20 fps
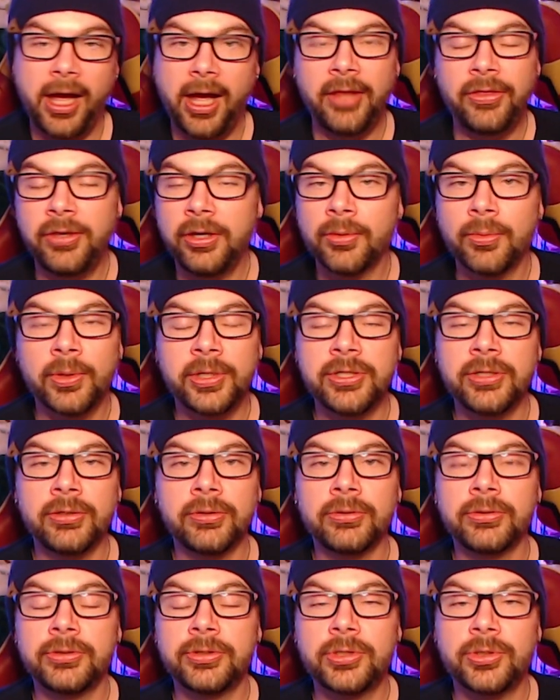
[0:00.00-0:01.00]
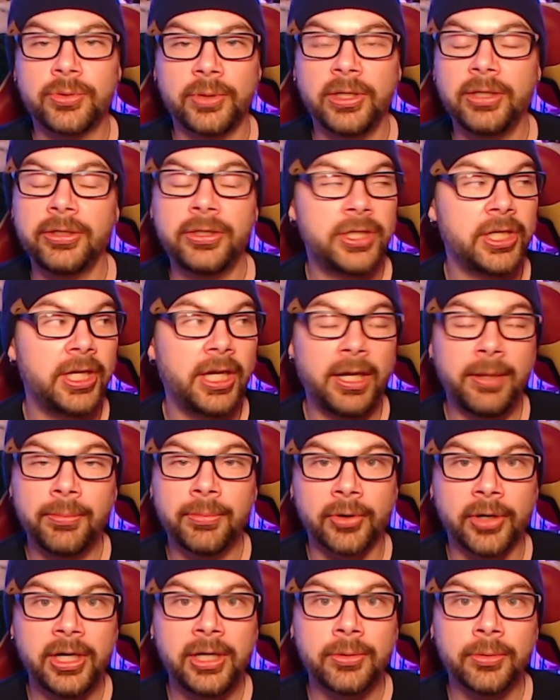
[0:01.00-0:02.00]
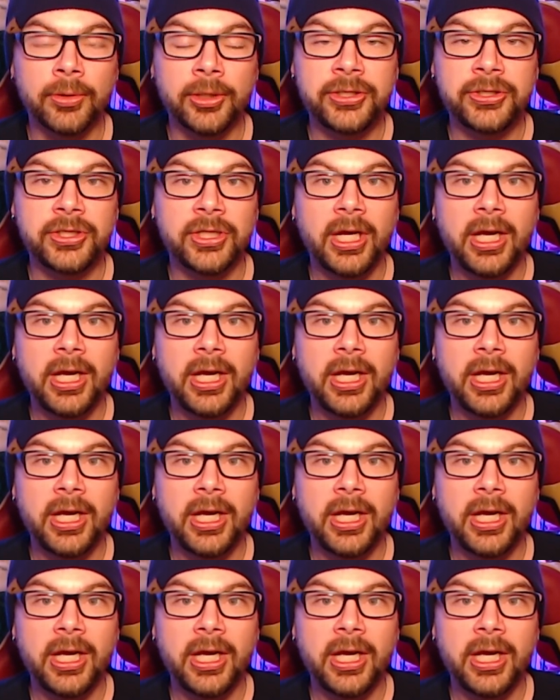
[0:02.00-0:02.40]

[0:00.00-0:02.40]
And the original trilogy and prequelists